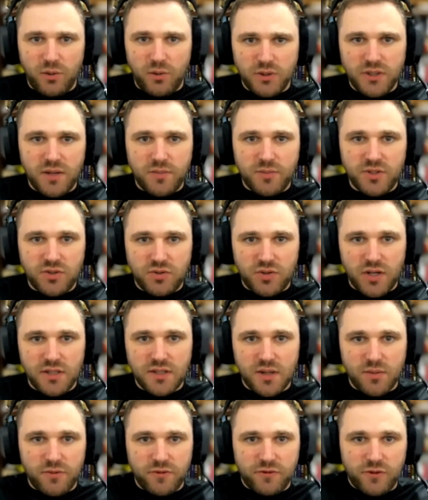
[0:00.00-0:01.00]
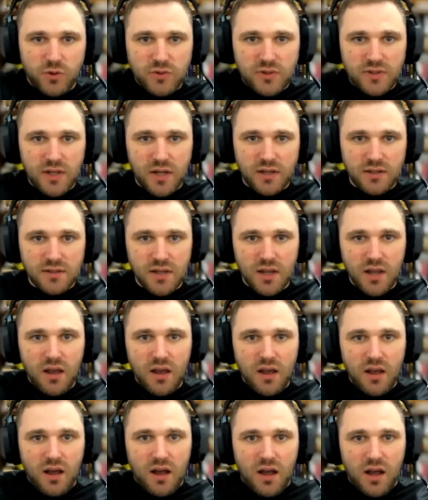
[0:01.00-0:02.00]
I will demonstrate some of those things
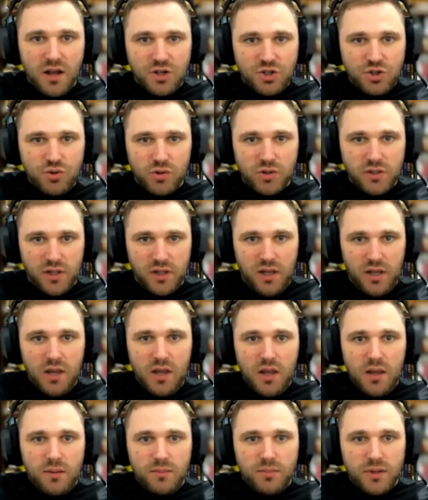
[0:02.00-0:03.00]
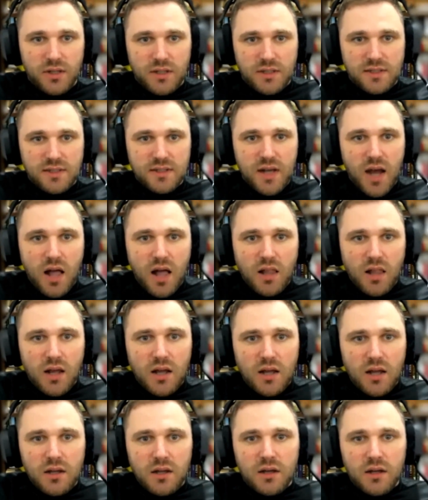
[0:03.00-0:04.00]
shortly, because
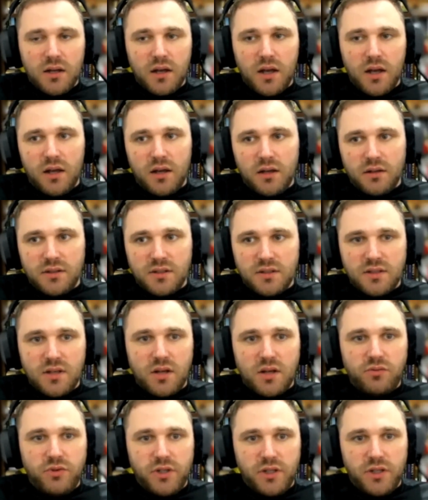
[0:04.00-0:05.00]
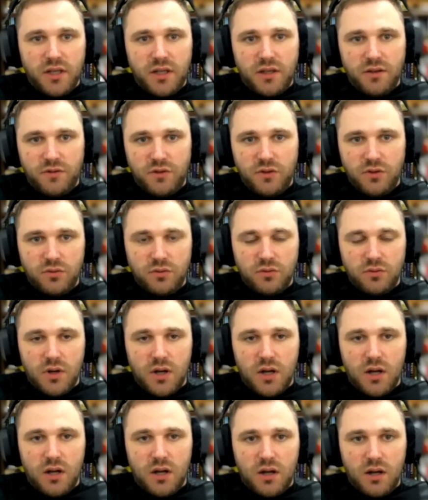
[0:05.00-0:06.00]
Scala does not really give you
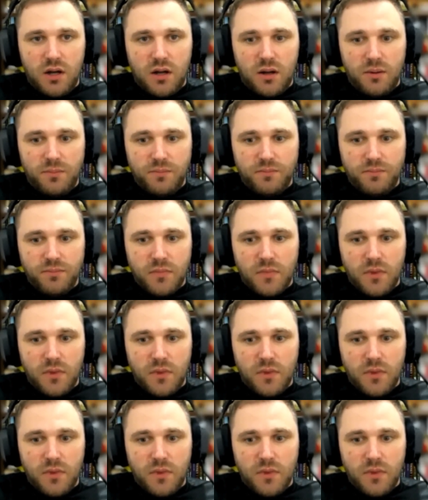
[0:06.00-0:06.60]
a